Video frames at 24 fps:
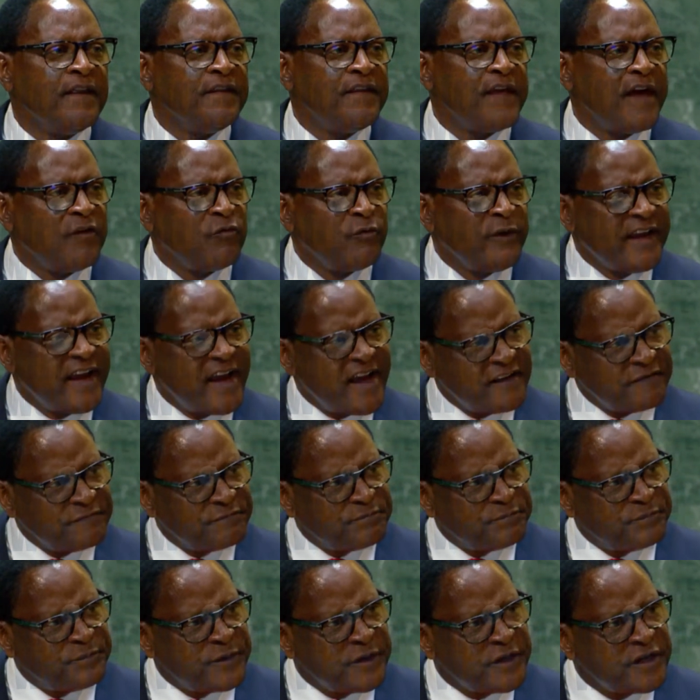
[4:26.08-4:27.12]
that we
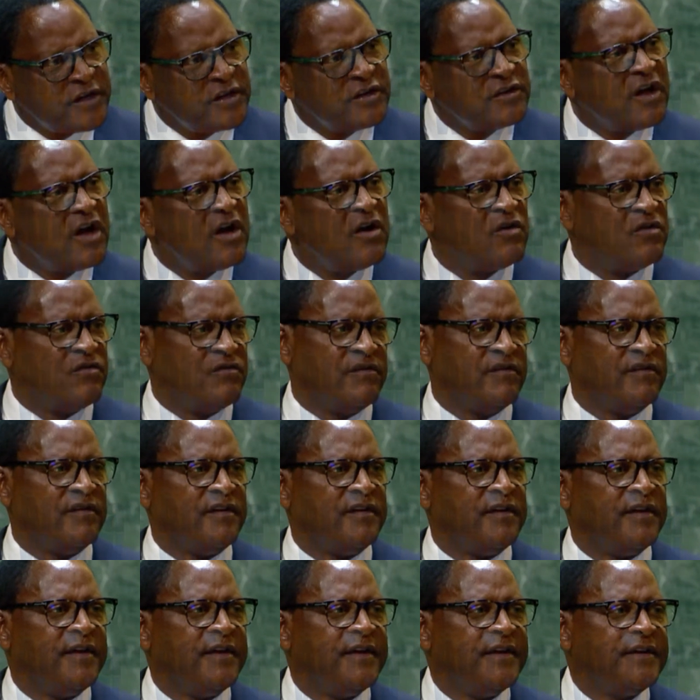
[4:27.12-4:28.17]
have built on
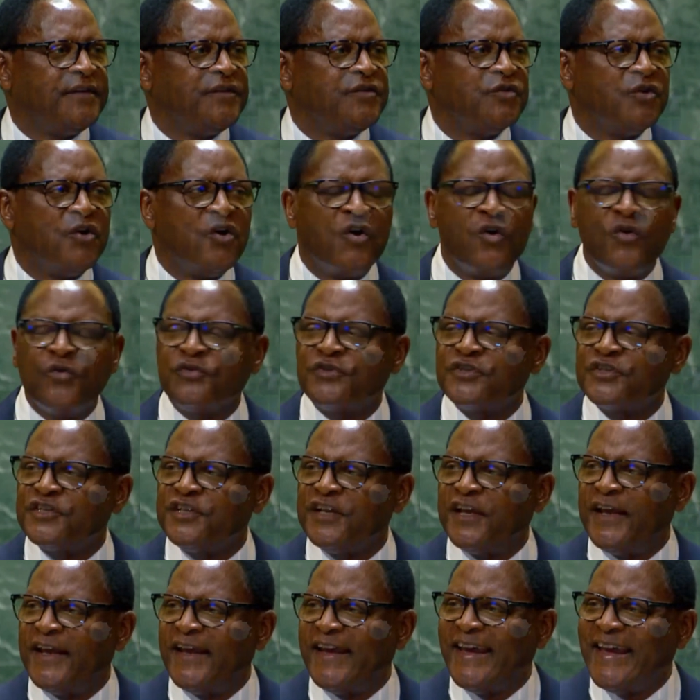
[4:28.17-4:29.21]
to
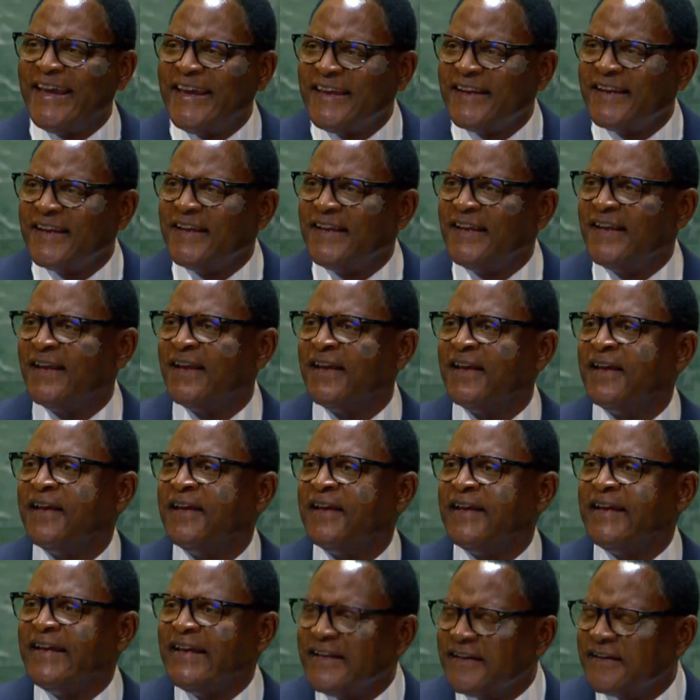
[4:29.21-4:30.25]
host 80
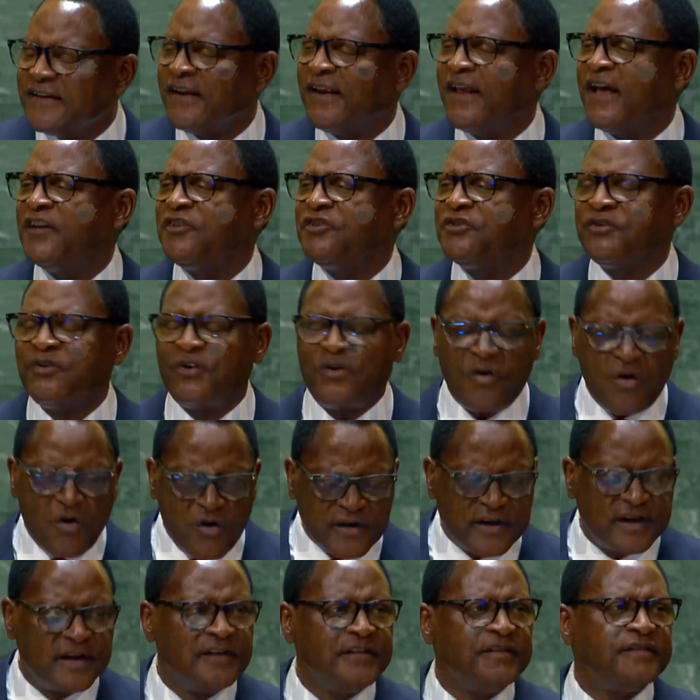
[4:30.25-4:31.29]
international
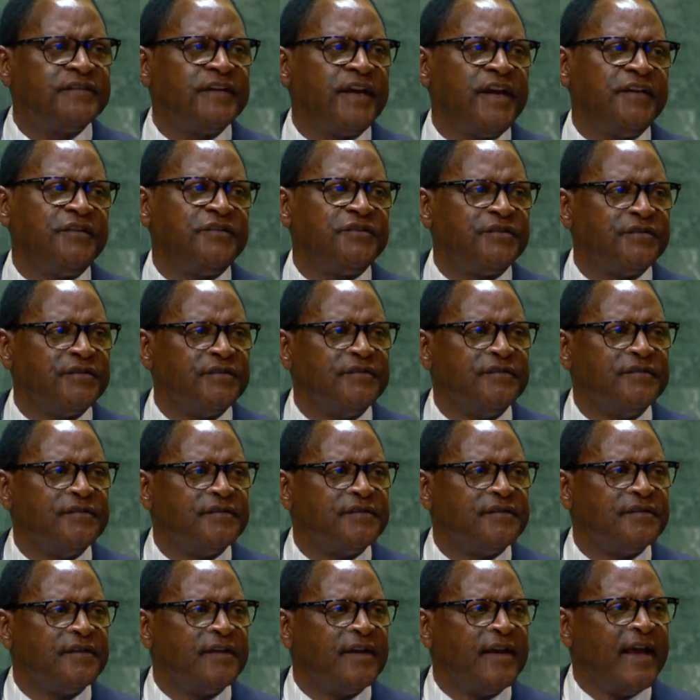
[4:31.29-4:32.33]

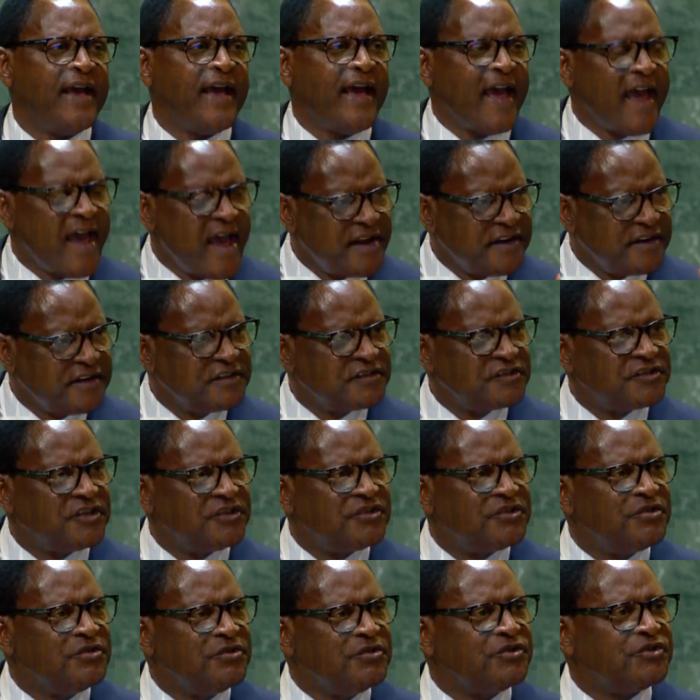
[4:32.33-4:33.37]
organizations and
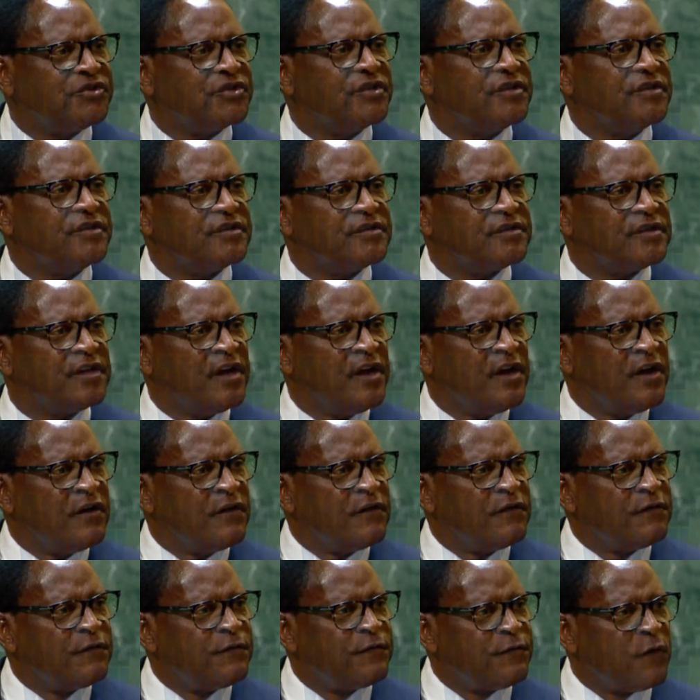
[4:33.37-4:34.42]
institutions
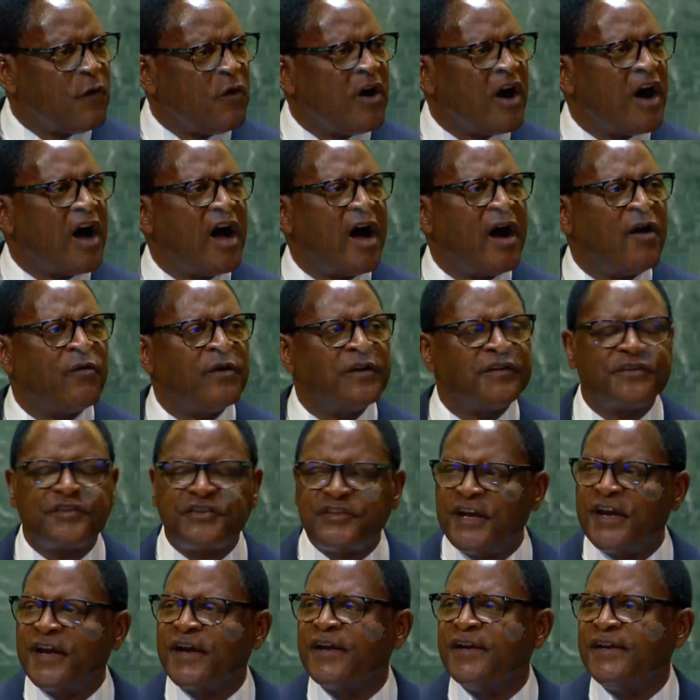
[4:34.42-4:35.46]
for our
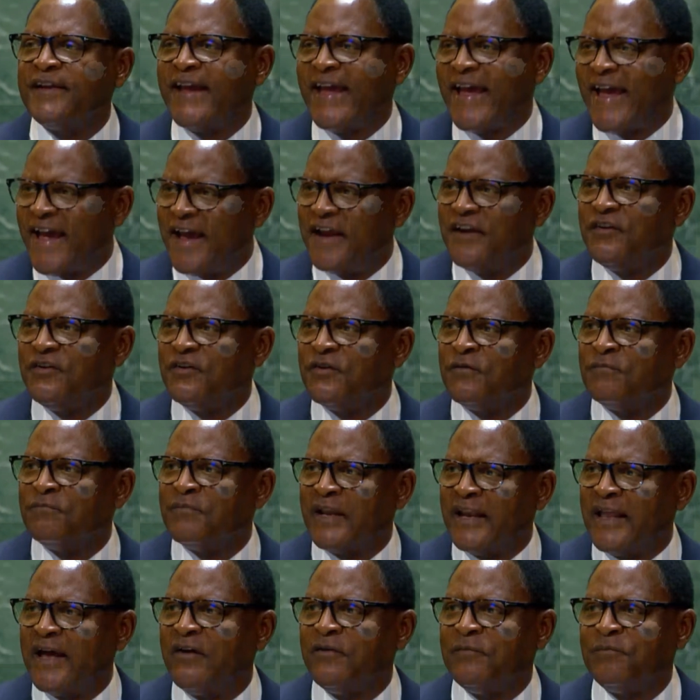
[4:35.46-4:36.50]
2nd annual
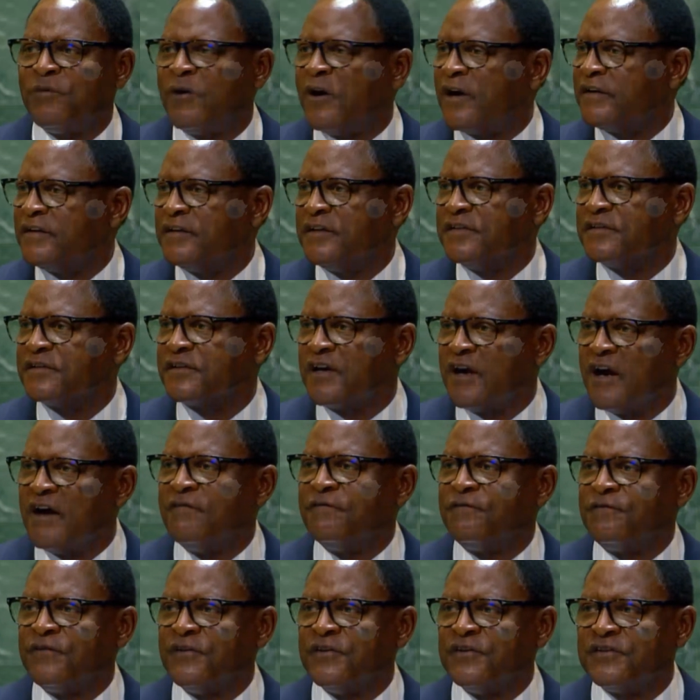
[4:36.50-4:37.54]
Malawi Partners
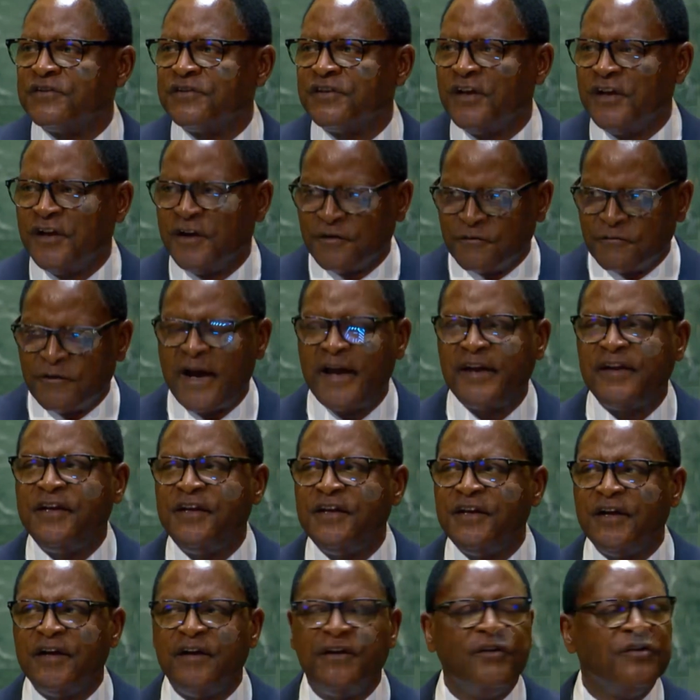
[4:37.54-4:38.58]
Conference right
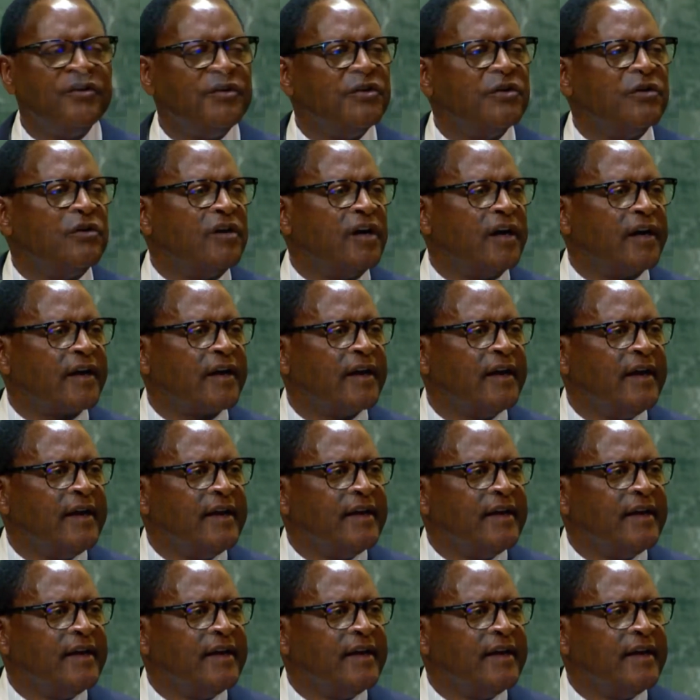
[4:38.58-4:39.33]
here in New York